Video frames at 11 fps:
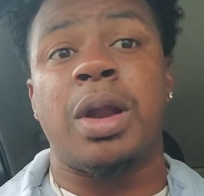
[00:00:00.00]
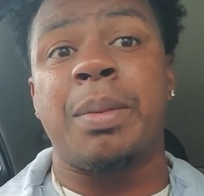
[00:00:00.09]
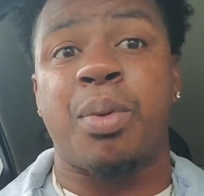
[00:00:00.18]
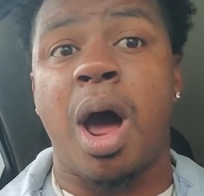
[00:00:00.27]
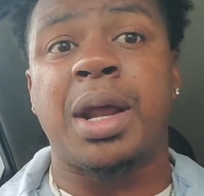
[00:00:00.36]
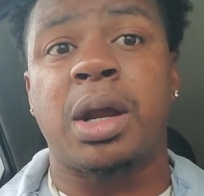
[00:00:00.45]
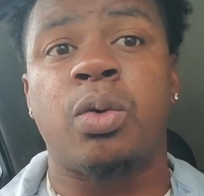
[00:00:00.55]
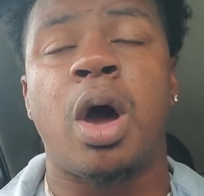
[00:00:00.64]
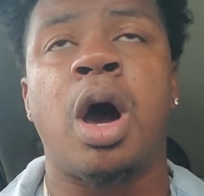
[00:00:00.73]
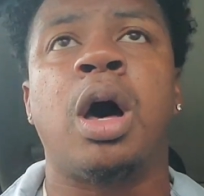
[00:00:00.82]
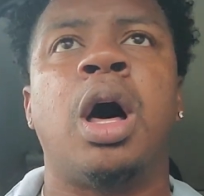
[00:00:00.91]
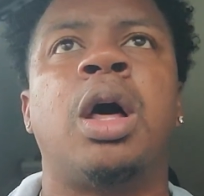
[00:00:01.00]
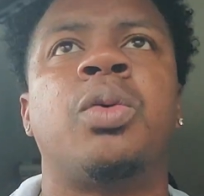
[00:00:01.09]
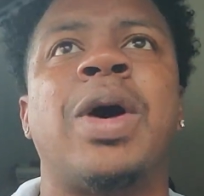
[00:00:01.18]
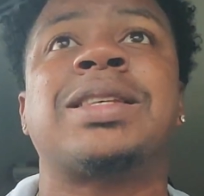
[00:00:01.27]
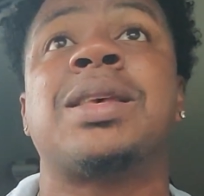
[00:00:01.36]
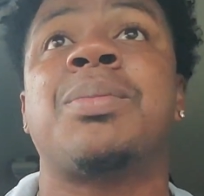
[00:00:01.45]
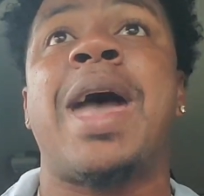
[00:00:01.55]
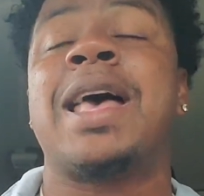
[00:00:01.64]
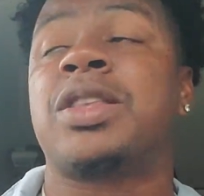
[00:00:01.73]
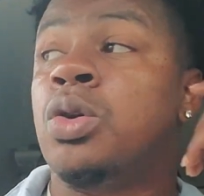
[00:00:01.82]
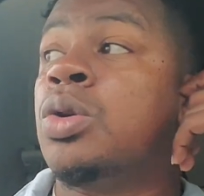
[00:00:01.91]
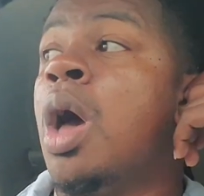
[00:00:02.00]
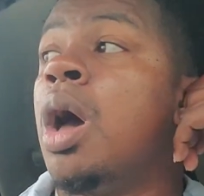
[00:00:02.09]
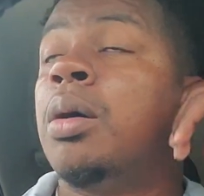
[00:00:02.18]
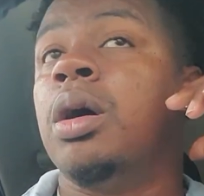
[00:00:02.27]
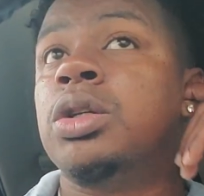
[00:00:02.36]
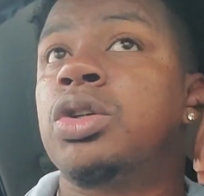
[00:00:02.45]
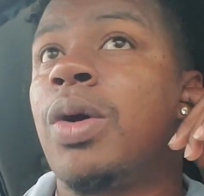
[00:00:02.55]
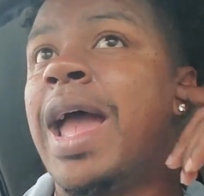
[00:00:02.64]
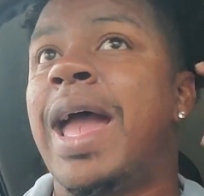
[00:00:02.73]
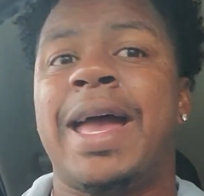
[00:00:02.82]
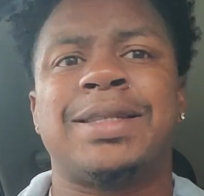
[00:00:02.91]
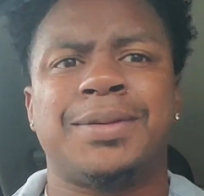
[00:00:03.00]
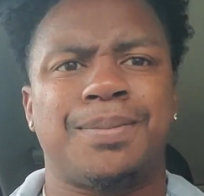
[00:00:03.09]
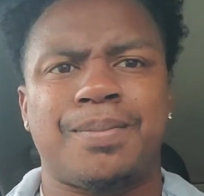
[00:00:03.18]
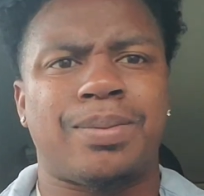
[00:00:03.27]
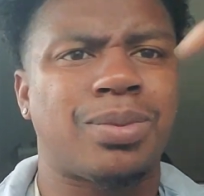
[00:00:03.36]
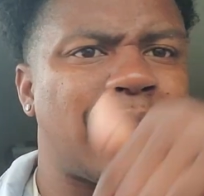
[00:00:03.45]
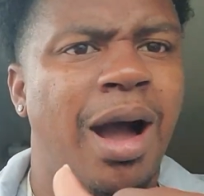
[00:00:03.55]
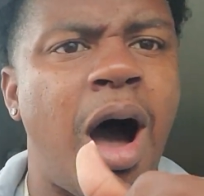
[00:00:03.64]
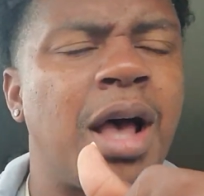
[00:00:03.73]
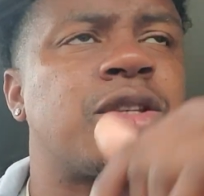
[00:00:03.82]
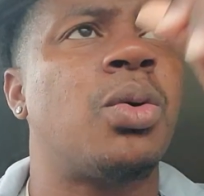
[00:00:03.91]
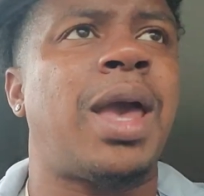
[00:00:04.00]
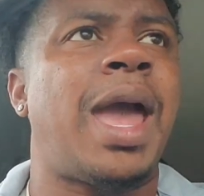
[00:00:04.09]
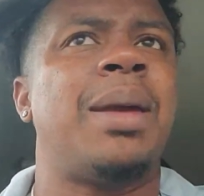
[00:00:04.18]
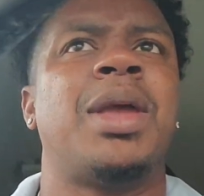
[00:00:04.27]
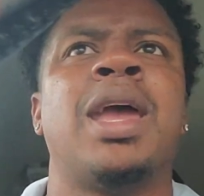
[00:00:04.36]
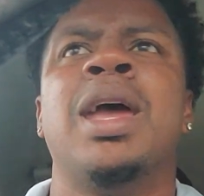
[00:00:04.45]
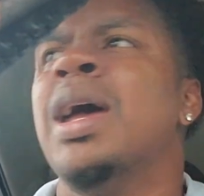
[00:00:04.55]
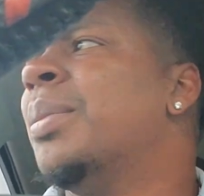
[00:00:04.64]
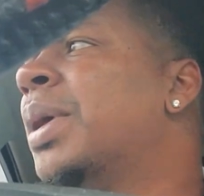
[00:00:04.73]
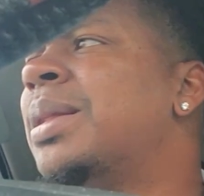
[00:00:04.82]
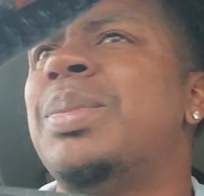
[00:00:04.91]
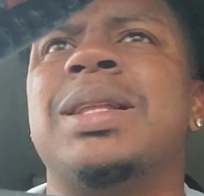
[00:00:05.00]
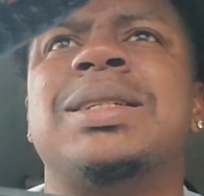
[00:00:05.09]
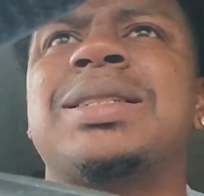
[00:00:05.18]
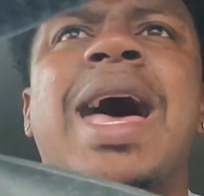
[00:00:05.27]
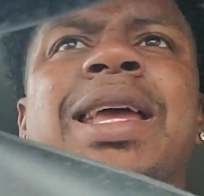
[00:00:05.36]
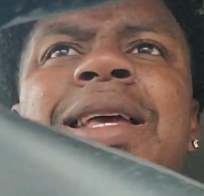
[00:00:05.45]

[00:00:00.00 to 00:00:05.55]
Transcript: They brought in Wesley Matthews. Trez also came in. But it's like,